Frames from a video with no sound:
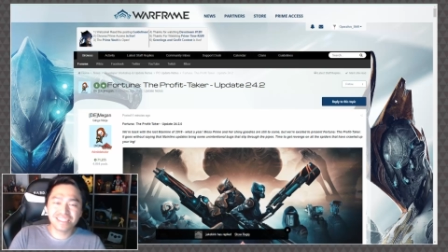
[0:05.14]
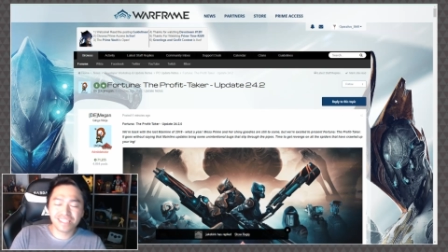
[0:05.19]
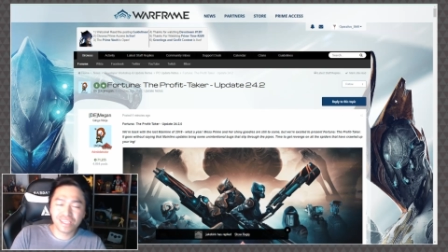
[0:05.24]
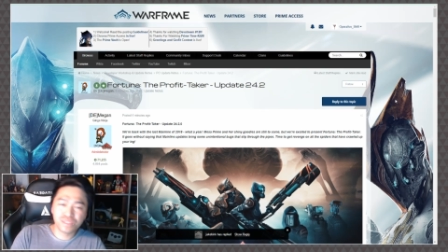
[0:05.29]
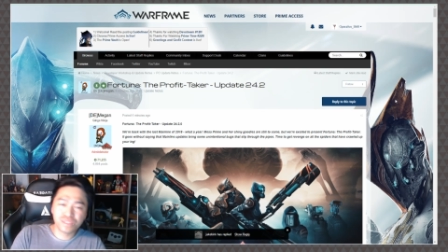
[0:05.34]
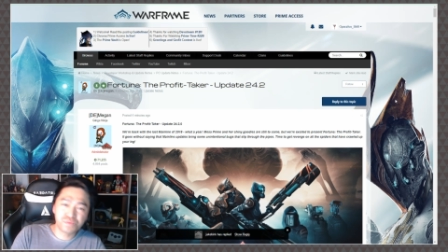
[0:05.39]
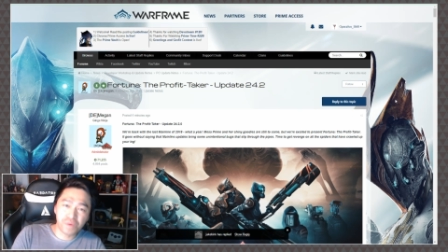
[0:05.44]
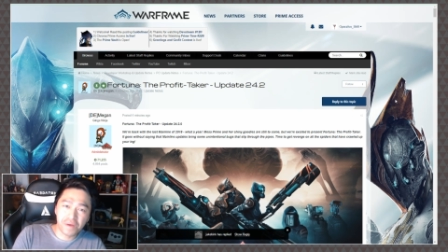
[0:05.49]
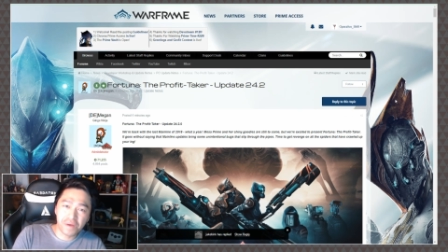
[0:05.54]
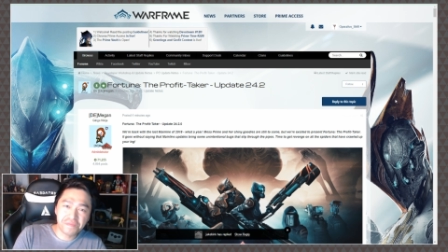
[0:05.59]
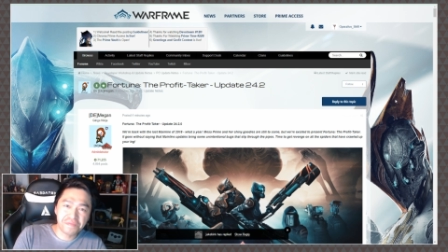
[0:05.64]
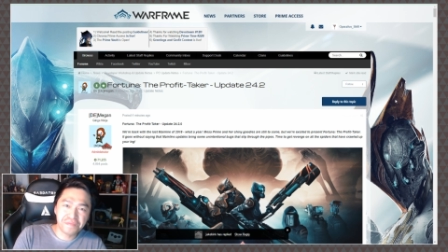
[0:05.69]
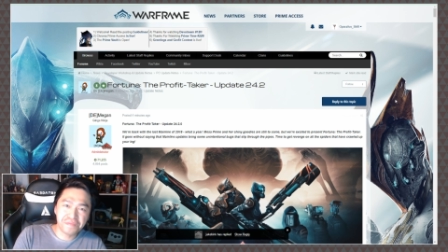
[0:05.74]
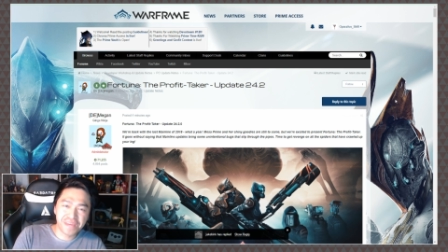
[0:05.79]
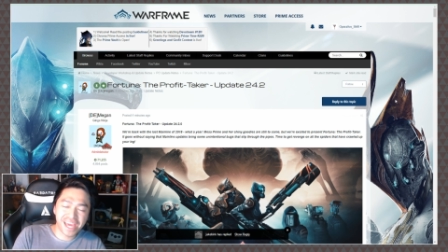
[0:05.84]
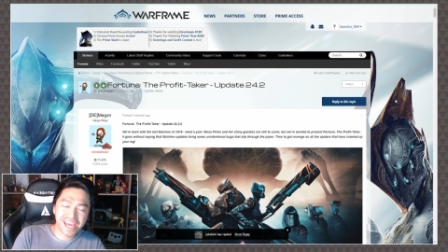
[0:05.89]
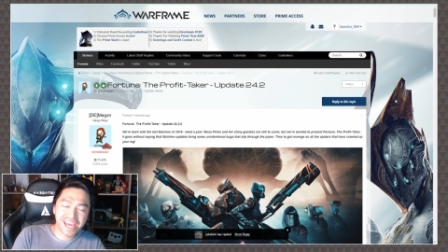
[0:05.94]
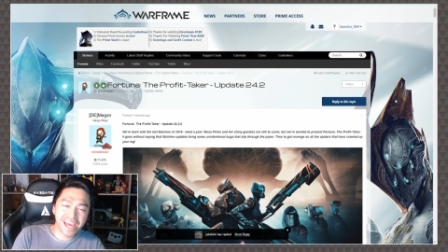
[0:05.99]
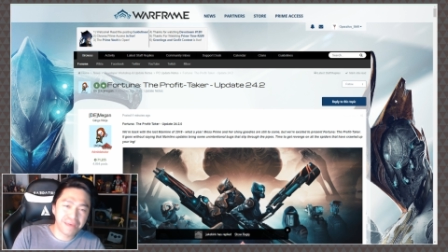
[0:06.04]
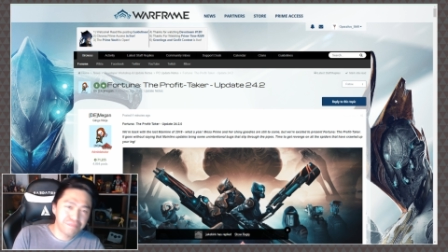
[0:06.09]
is rob from the
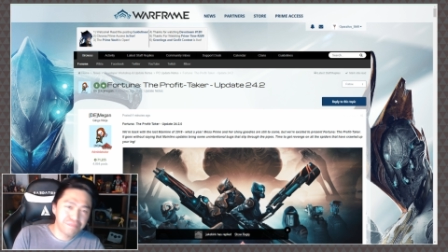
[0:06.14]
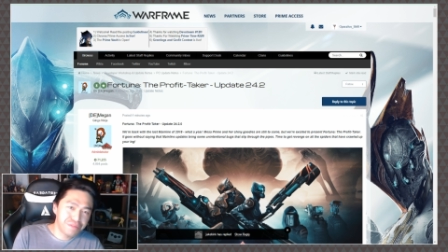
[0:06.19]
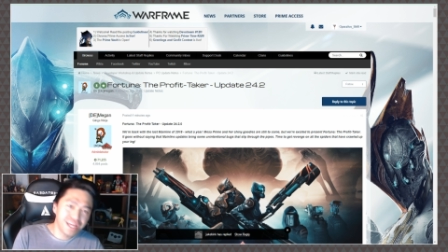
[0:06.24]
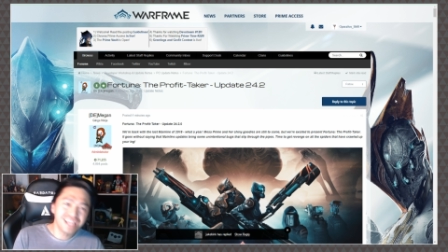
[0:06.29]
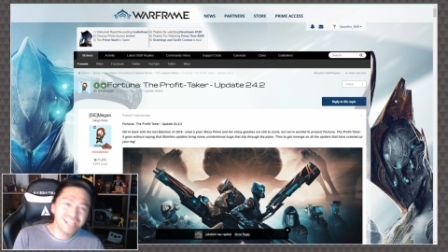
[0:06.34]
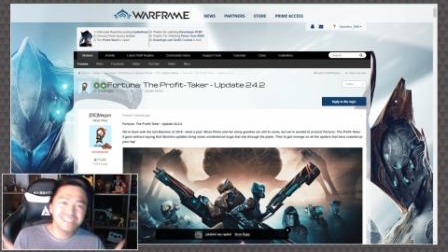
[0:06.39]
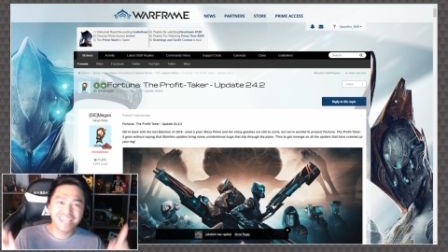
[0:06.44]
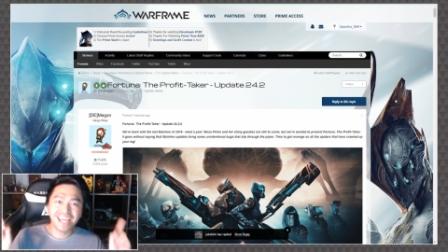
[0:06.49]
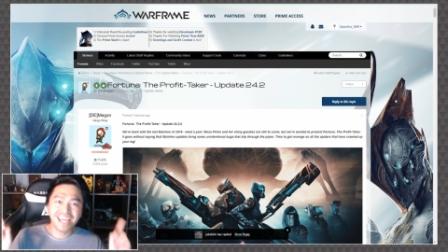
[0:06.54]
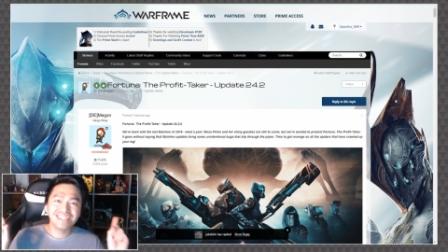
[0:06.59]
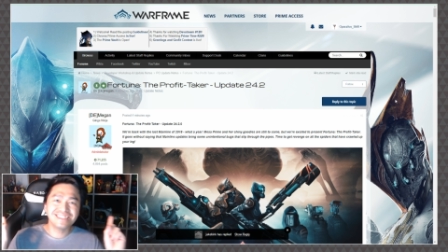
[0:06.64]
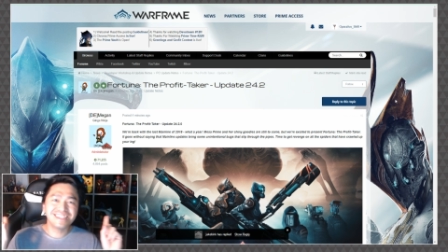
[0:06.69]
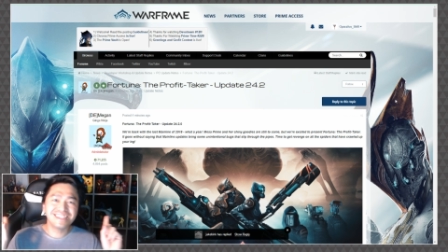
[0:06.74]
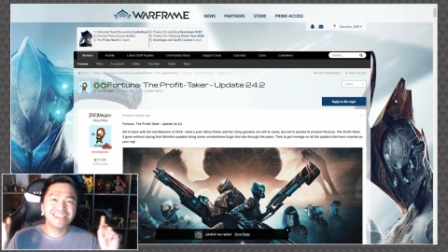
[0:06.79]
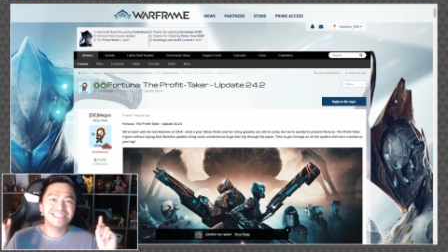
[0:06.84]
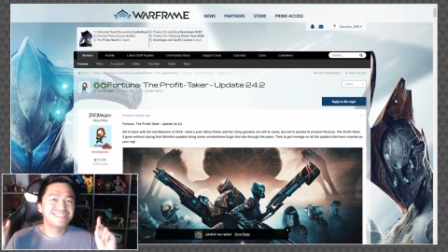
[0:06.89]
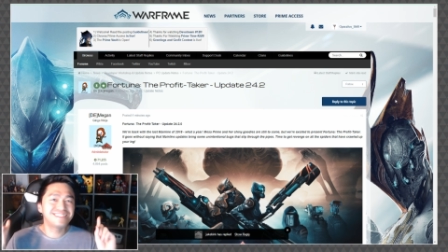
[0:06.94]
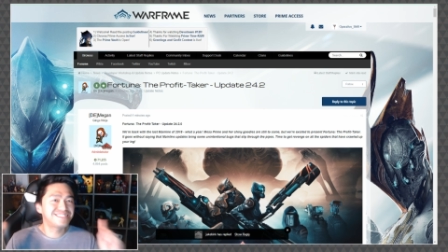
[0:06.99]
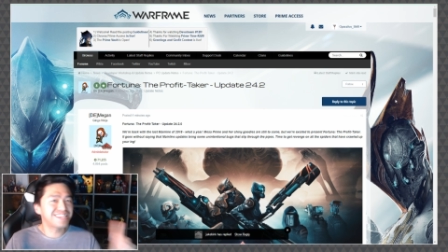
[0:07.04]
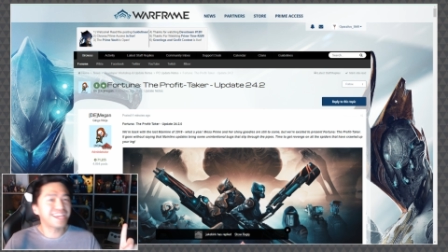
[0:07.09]
gay guy plays and
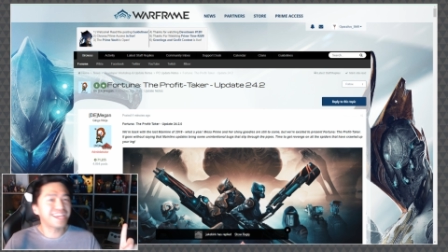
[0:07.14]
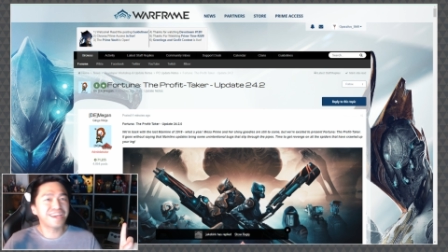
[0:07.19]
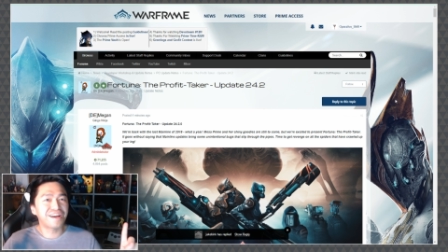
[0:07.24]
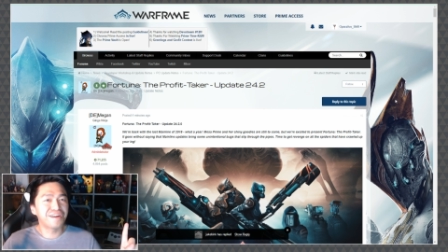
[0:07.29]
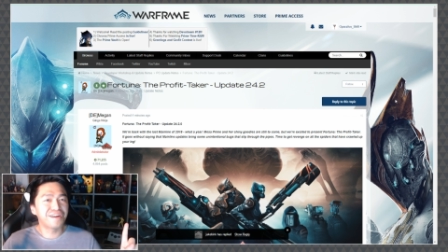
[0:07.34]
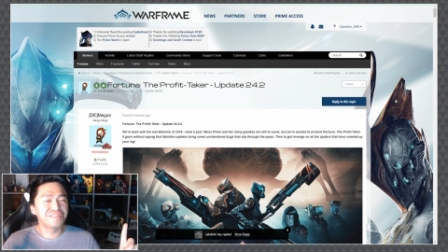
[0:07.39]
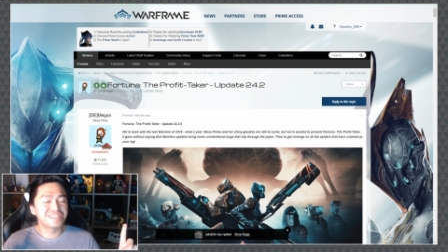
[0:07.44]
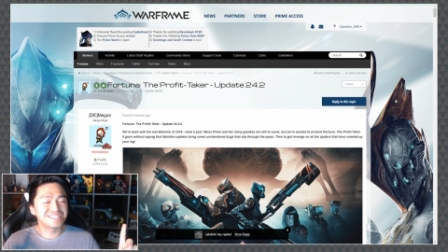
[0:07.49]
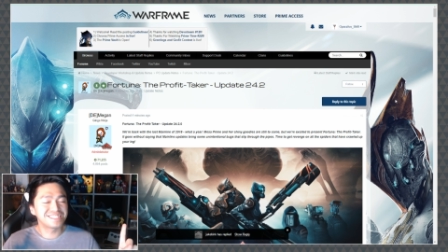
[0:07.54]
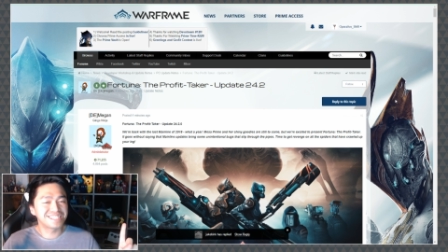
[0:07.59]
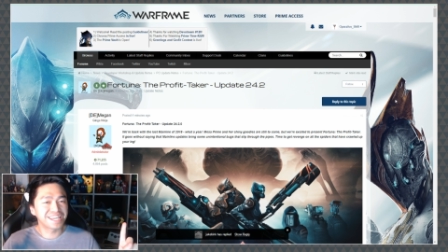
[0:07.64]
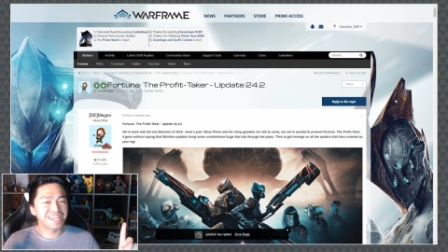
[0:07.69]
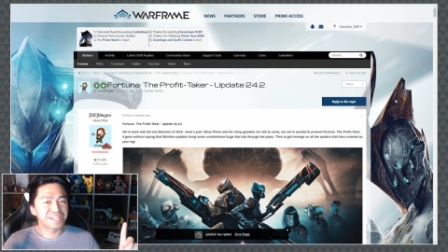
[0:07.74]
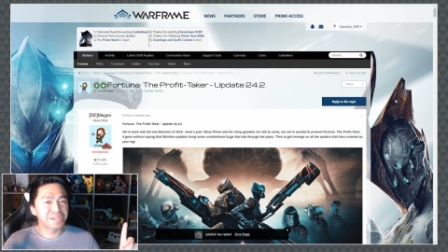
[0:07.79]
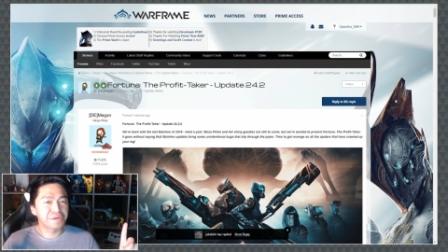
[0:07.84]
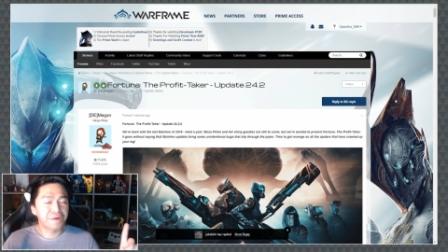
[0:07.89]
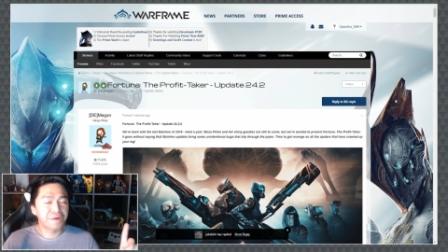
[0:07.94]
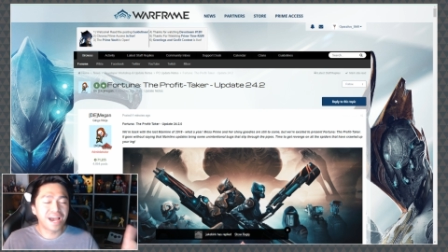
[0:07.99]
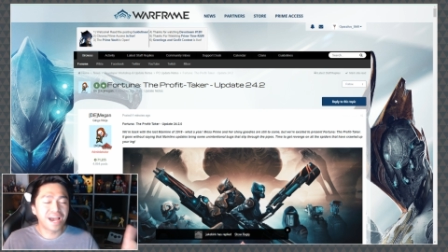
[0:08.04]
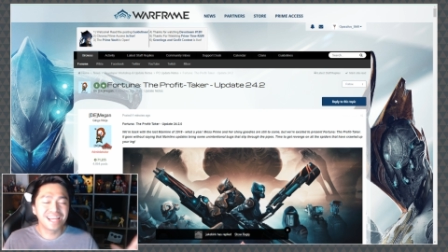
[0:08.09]
today on the daily
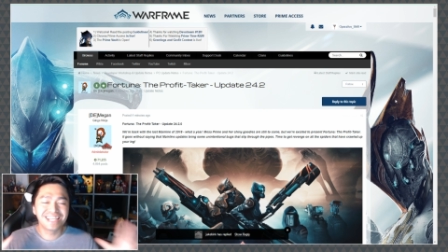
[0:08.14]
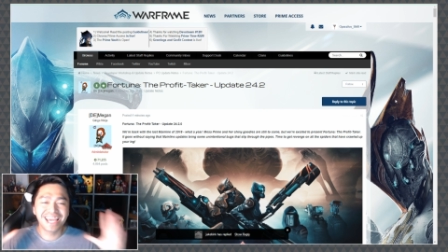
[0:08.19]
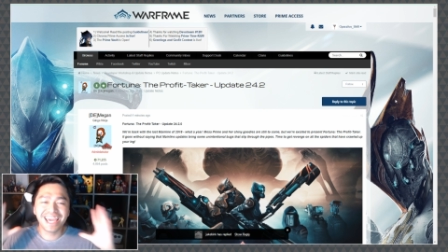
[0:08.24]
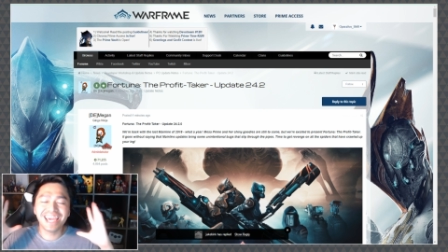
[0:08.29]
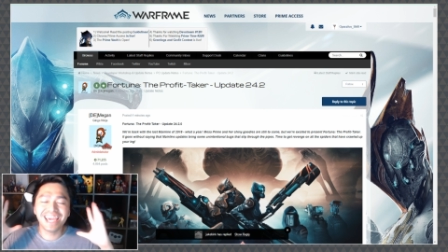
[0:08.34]
grind